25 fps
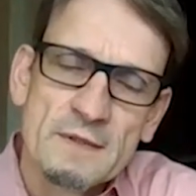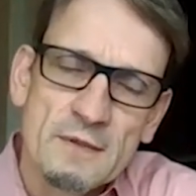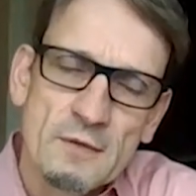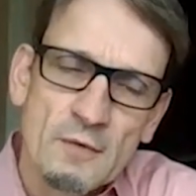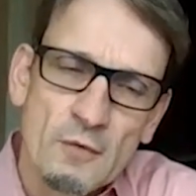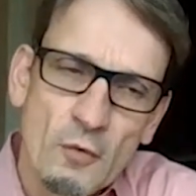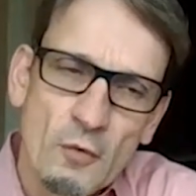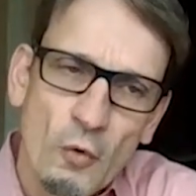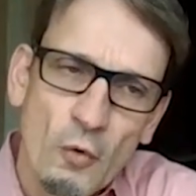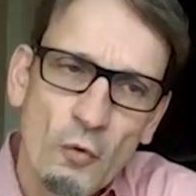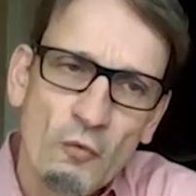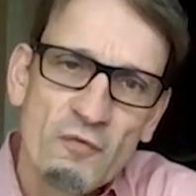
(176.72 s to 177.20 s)

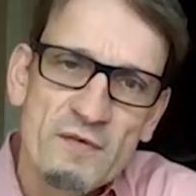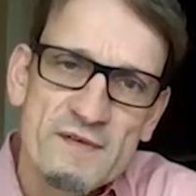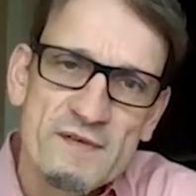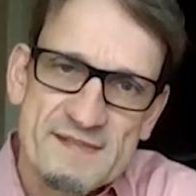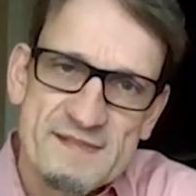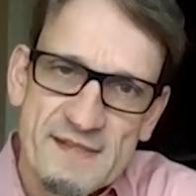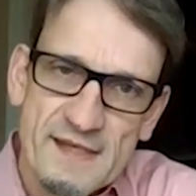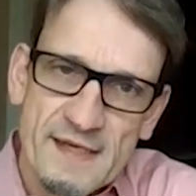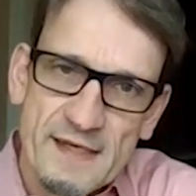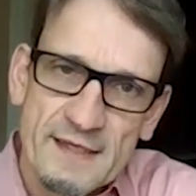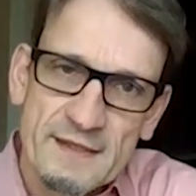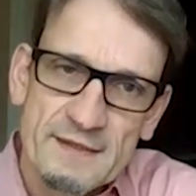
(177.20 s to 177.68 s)

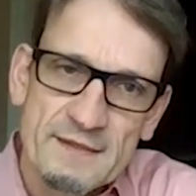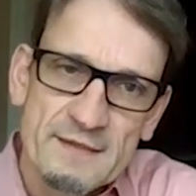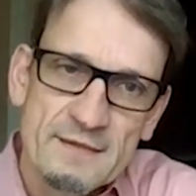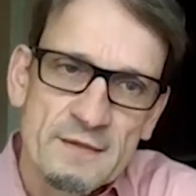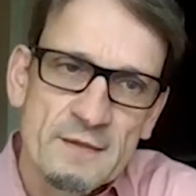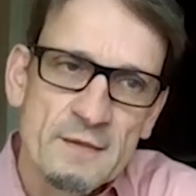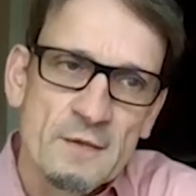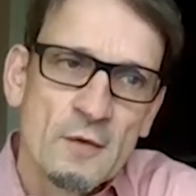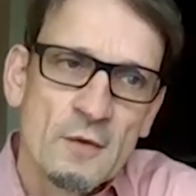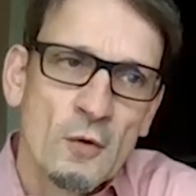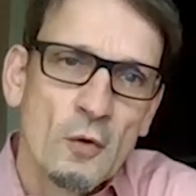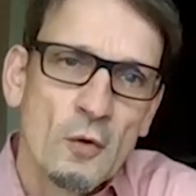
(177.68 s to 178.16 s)
oversight
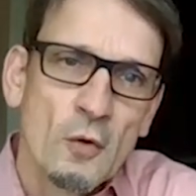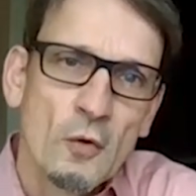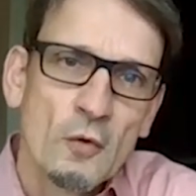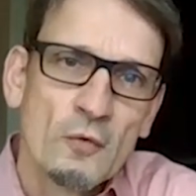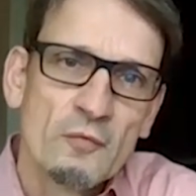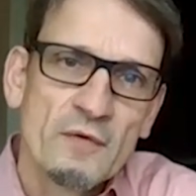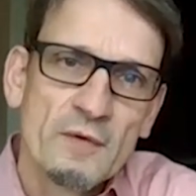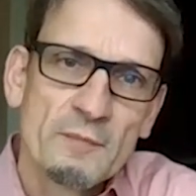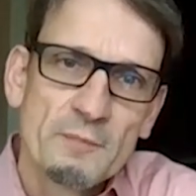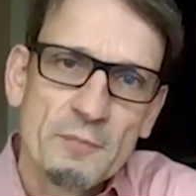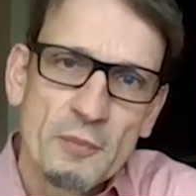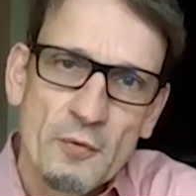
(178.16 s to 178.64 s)

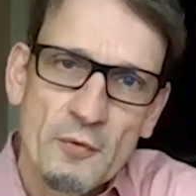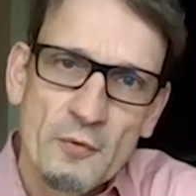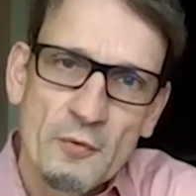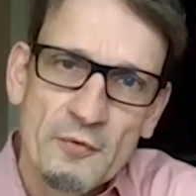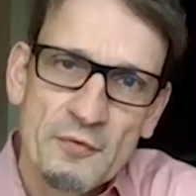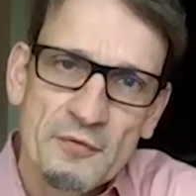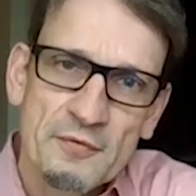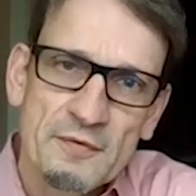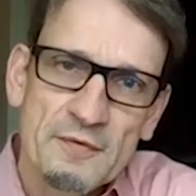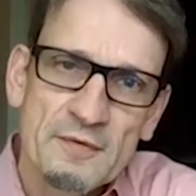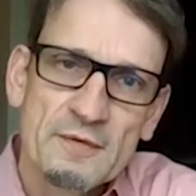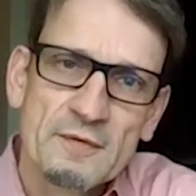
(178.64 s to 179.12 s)
over
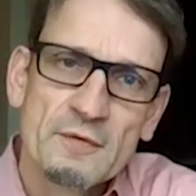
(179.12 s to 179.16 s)
both